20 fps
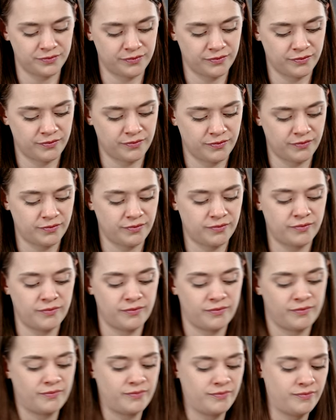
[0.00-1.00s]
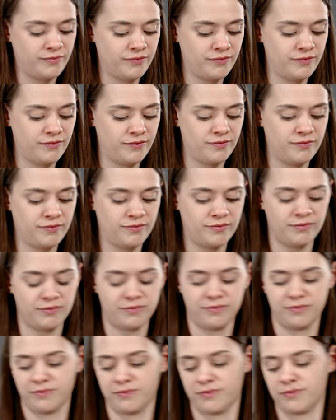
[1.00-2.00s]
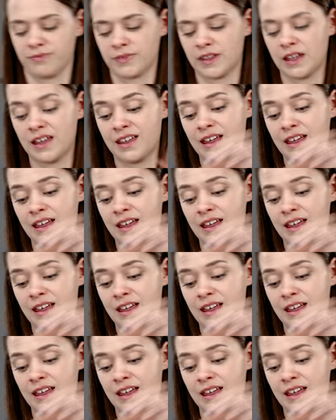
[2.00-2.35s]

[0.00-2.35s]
[no speech]